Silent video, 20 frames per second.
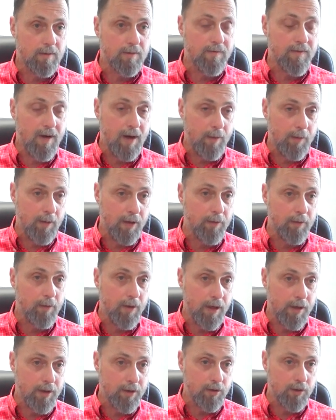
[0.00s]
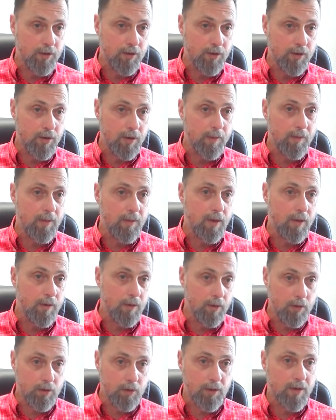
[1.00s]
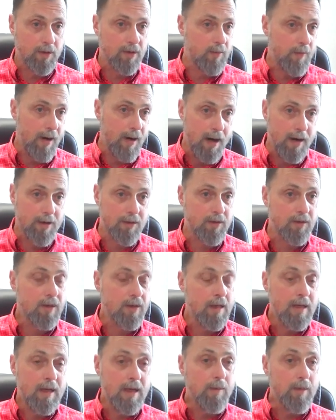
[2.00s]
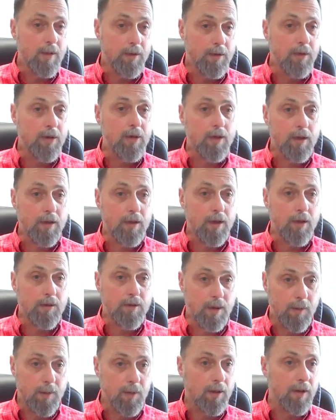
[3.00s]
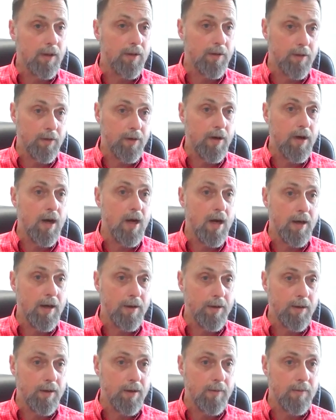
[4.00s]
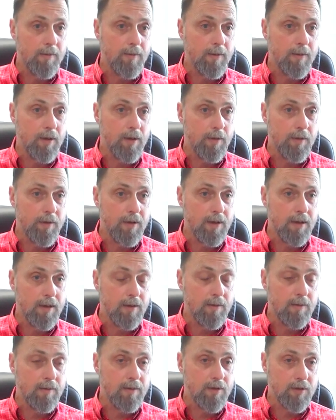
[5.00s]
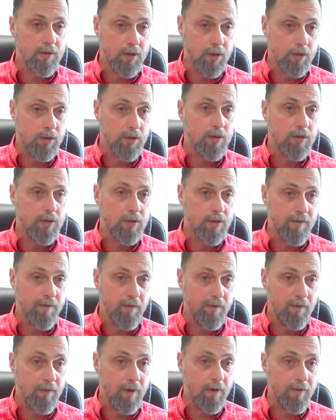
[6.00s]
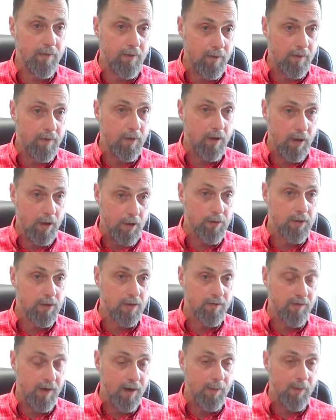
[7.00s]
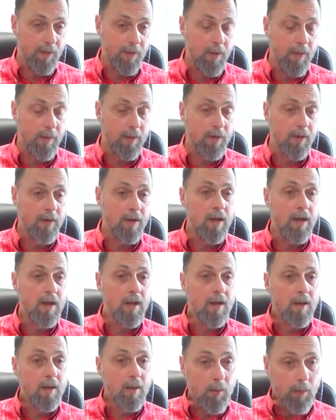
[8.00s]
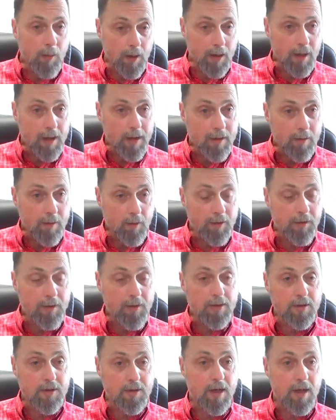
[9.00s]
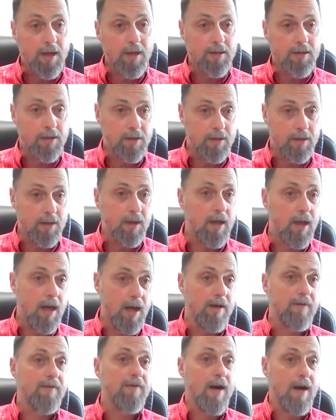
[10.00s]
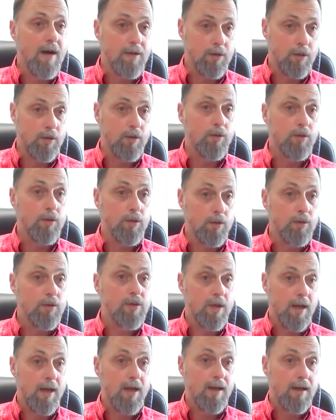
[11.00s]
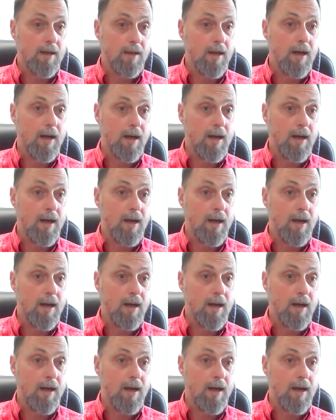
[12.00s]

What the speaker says: family relationship, usually a spouse, but they're going to, typically they're going to honor, the decisions of the closest family member. But what this does is it codifies who you say,